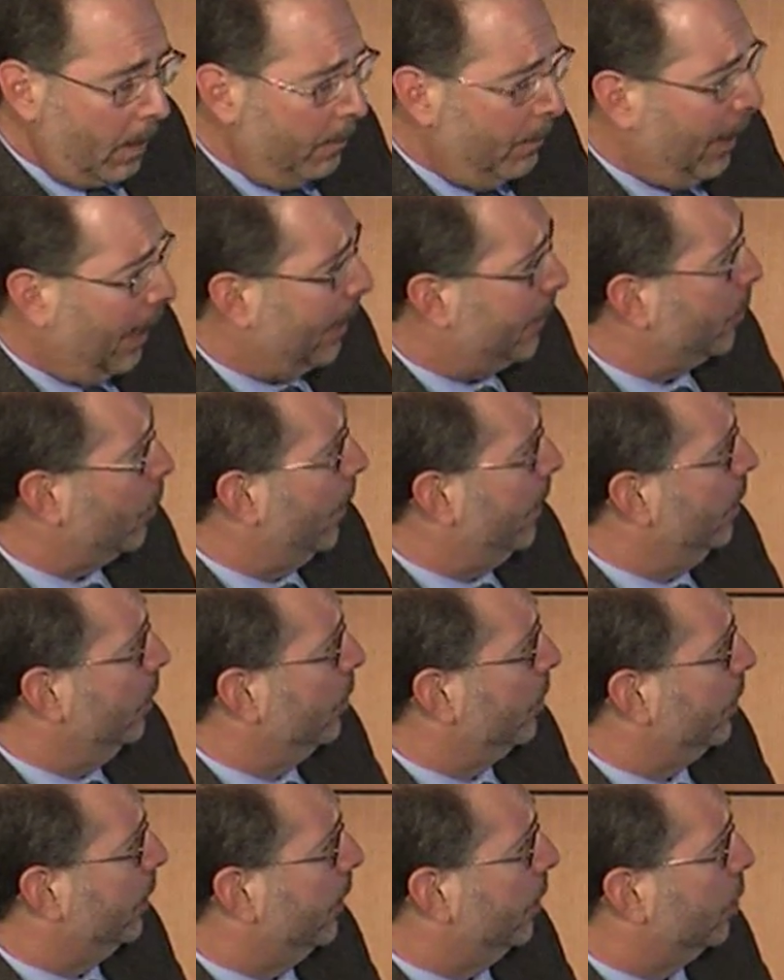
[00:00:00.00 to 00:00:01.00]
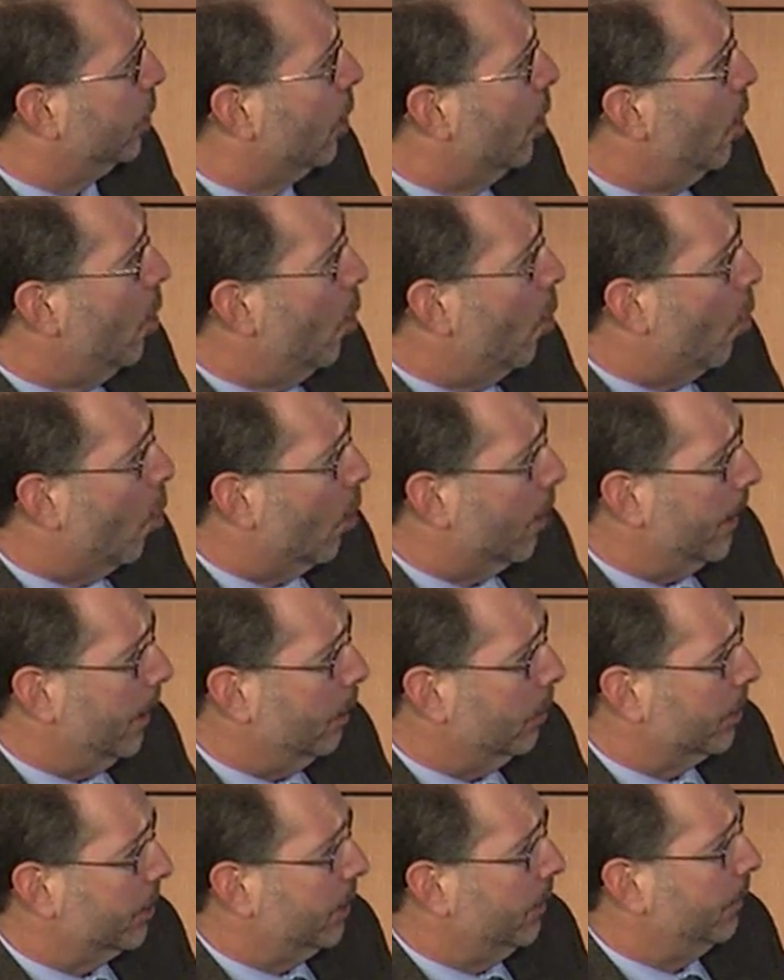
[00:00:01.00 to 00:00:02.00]
pathway usage, or they
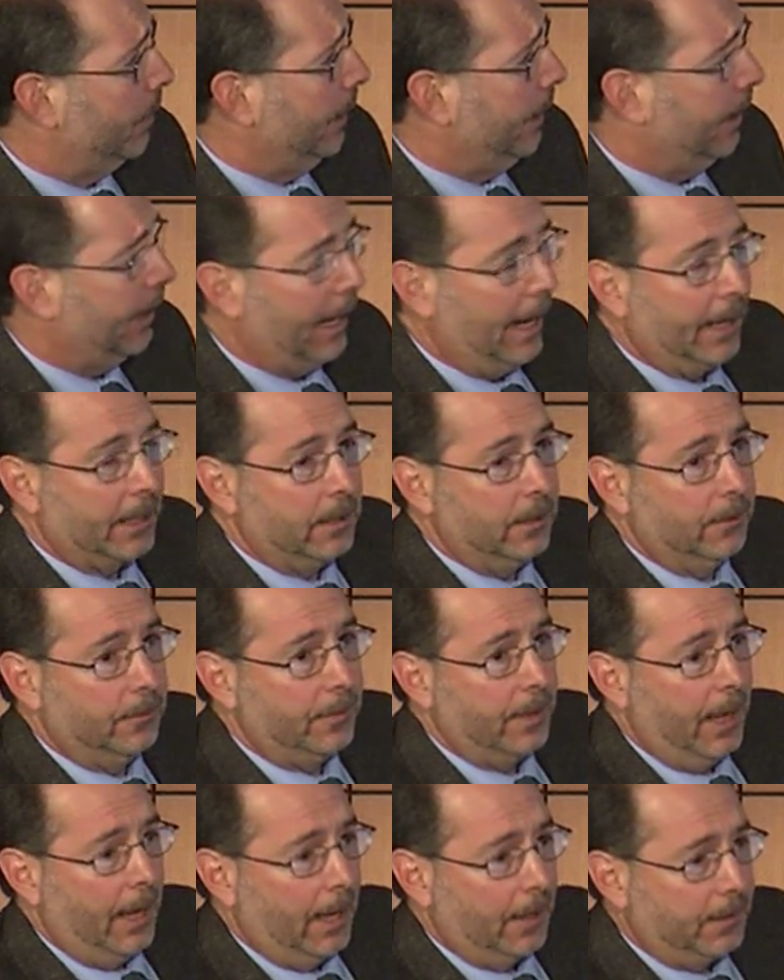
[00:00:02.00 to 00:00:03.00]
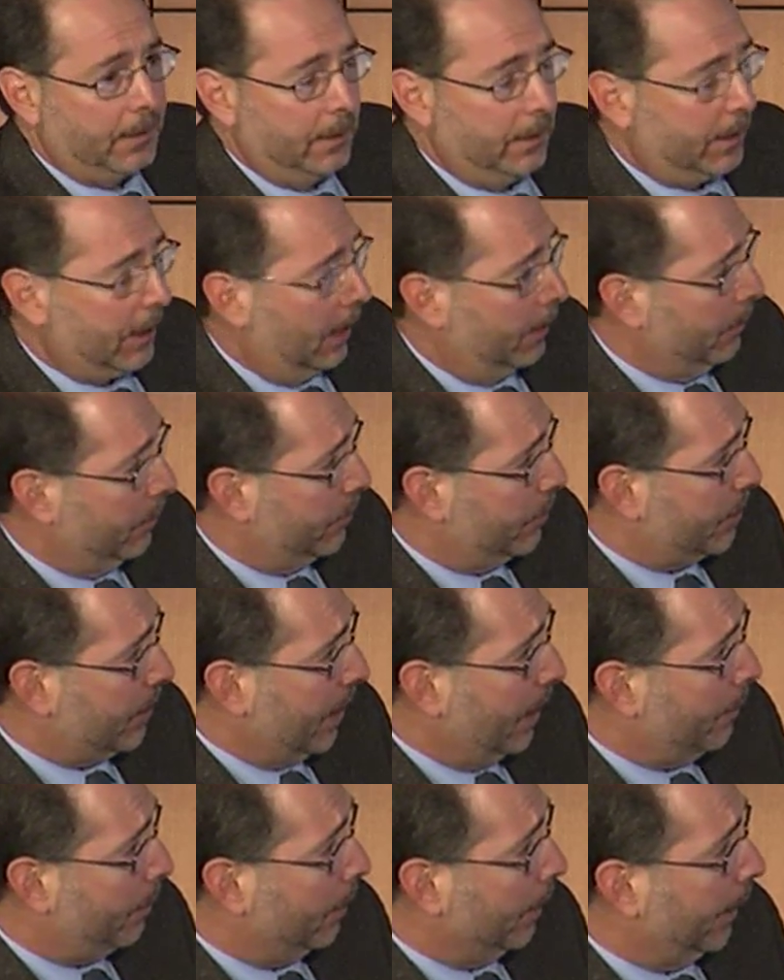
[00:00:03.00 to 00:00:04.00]
were simply inactive at the time of
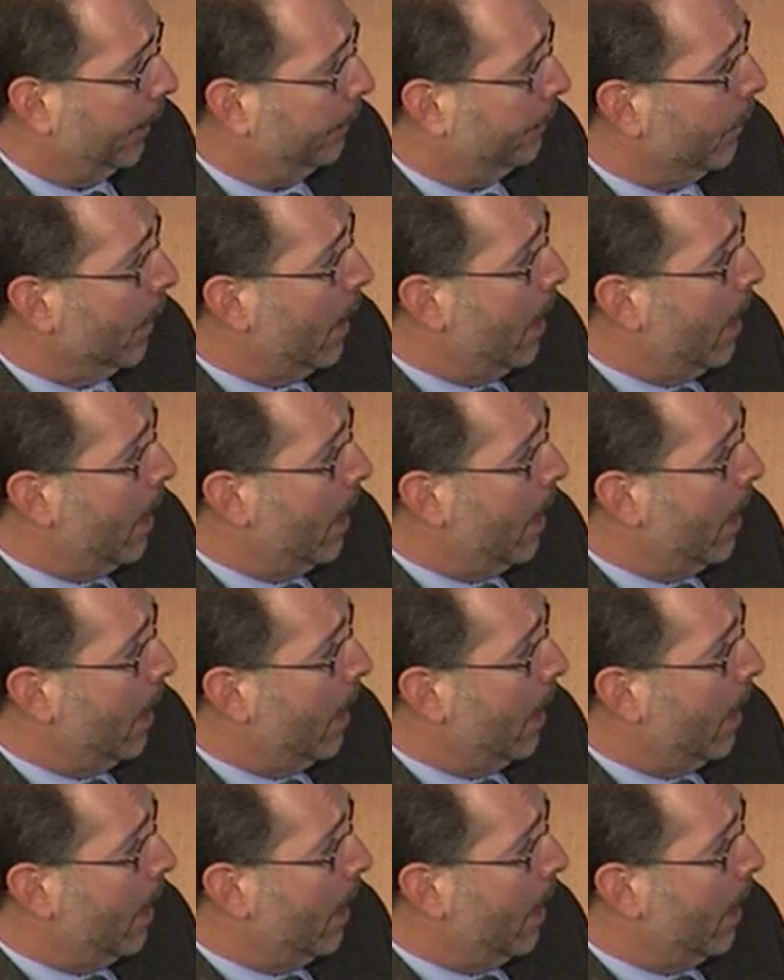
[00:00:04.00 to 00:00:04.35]
sampling.